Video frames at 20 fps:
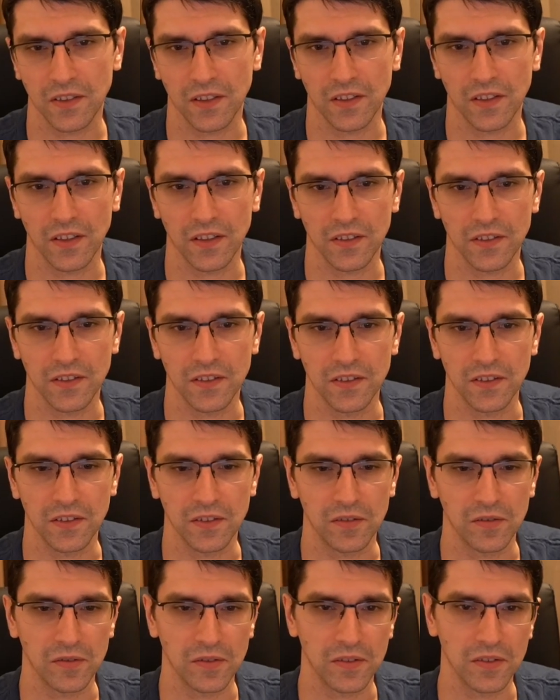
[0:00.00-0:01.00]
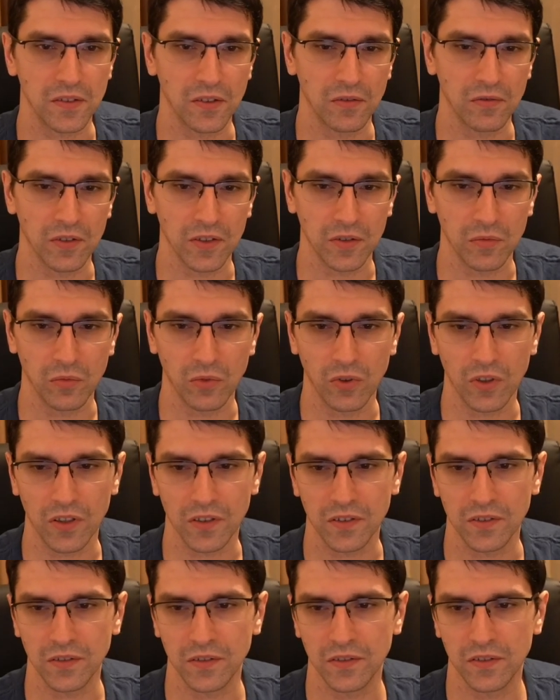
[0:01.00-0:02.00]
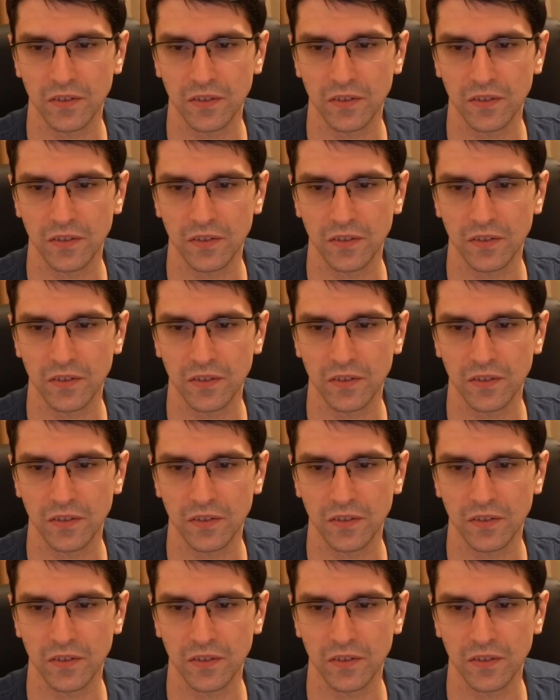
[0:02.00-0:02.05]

are not easy to see over the board,